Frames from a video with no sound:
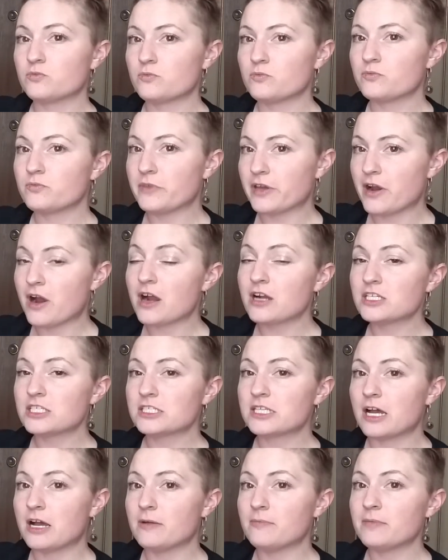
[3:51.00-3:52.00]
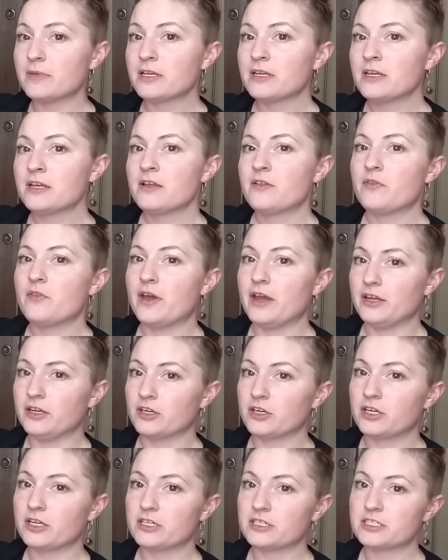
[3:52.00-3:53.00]
there are some that
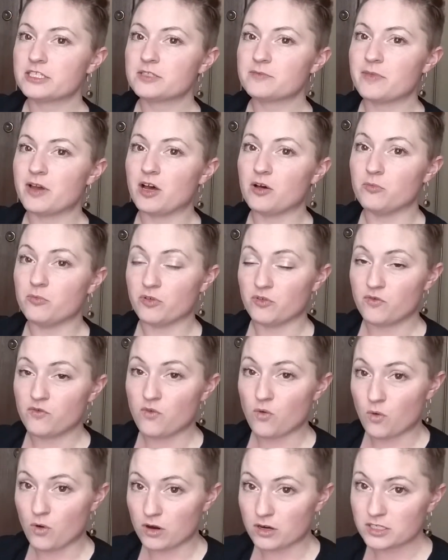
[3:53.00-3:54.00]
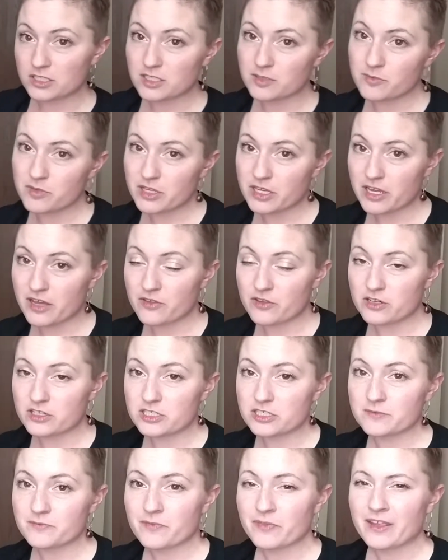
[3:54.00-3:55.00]
you're going to smell before some of the
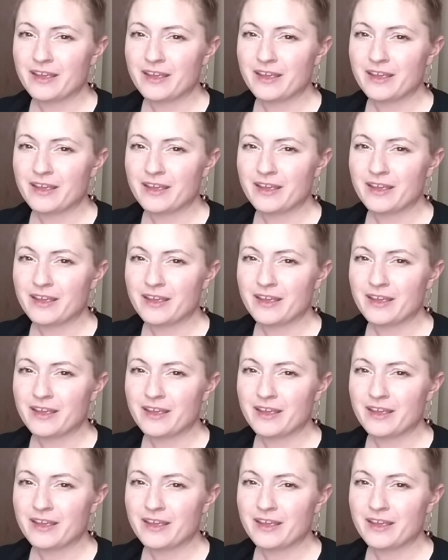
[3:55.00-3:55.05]
others,